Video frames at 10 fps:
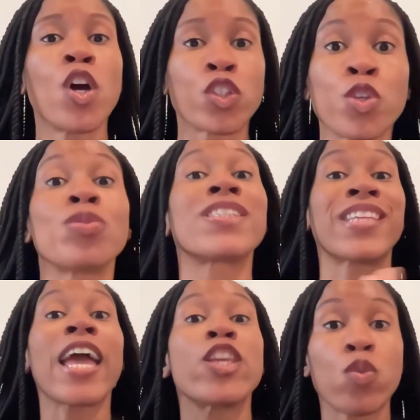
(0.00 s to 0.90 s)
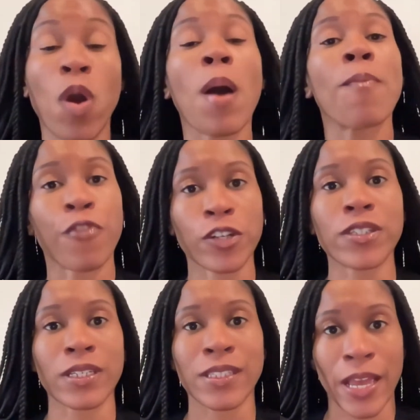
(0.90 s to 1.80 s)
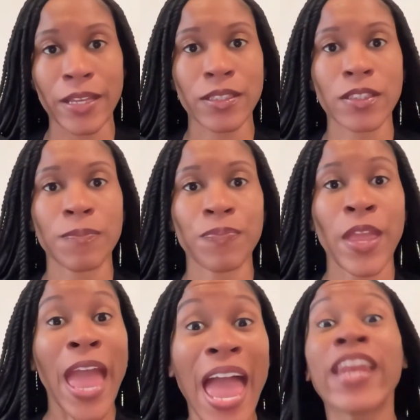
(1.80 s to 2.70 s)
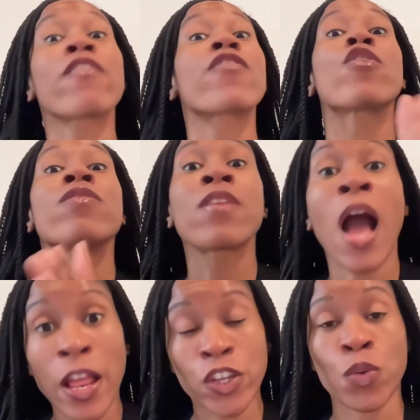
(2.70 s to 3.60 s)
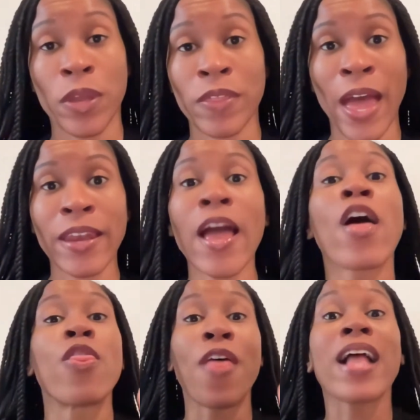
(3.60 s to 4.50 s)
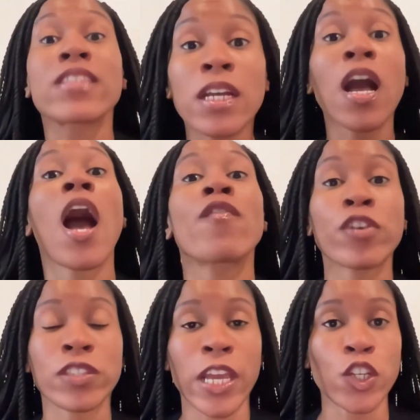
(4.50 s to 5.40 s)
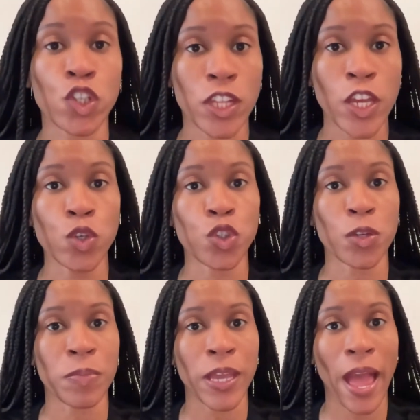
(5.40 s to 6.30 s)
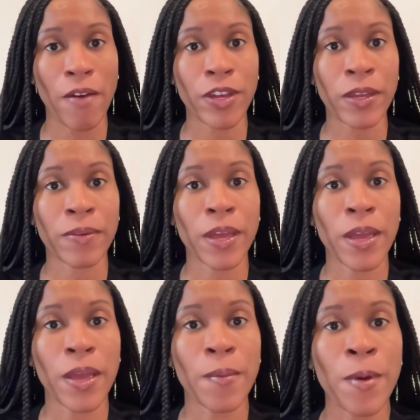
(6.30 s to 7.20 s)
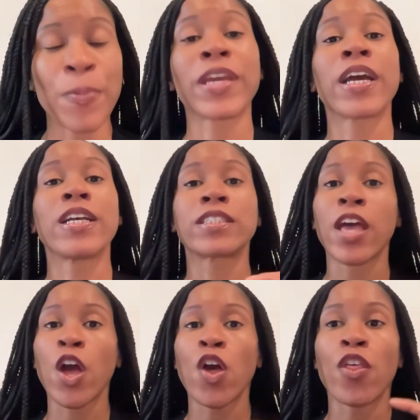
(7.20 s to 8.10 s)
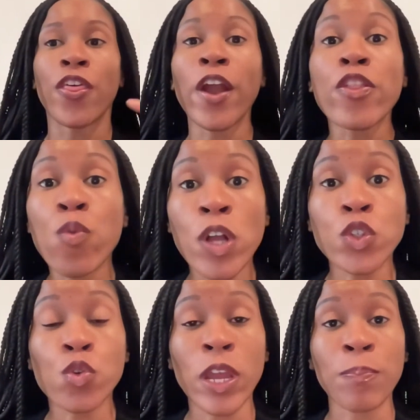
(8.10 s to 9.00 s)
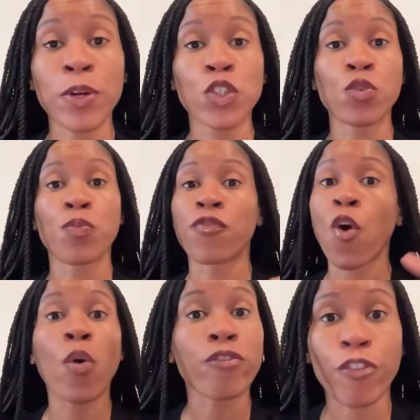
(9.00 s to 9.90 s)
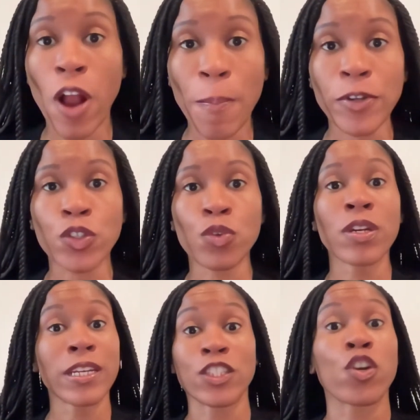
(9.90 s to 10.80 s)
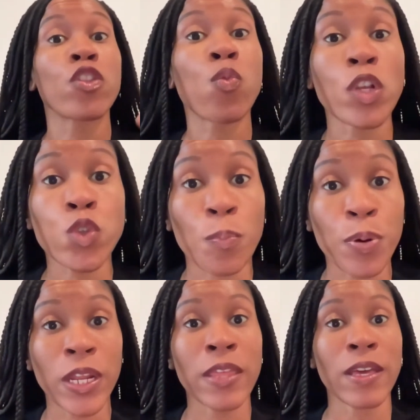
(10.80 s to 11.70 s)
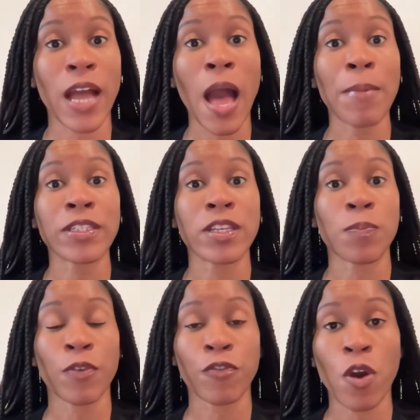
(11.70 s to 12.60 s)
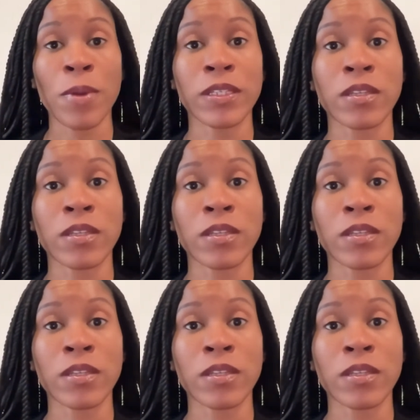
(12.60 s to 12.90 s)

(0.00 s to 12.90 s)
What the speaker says: to set you up for success. And if they're not doing that, that's a conversation that you should be having, because they're the ones who can put you forward for opportunities. They're the ones who are putting in the comments in the performance